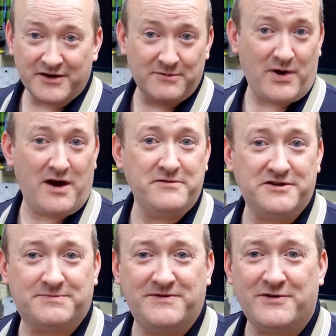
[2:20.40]
the
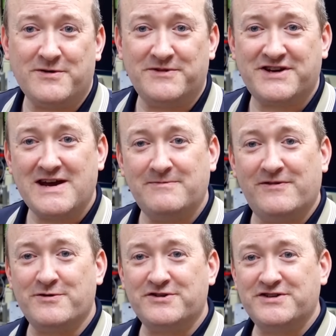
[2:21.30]
components perform the same
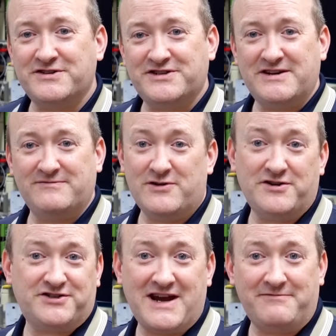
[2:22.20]
functions in
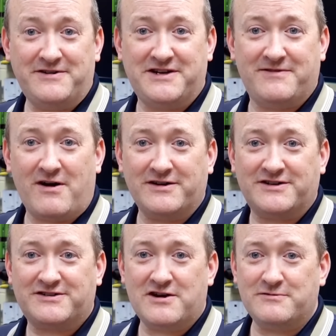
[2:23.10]
virtually every
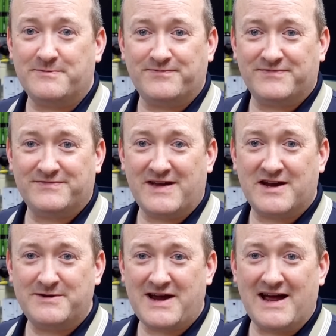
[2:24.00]
device, so they
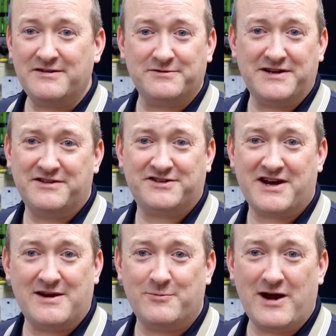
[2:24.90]
can be handled in the
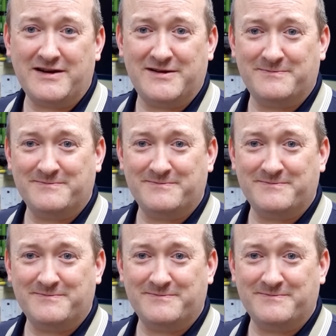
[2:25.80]
same way.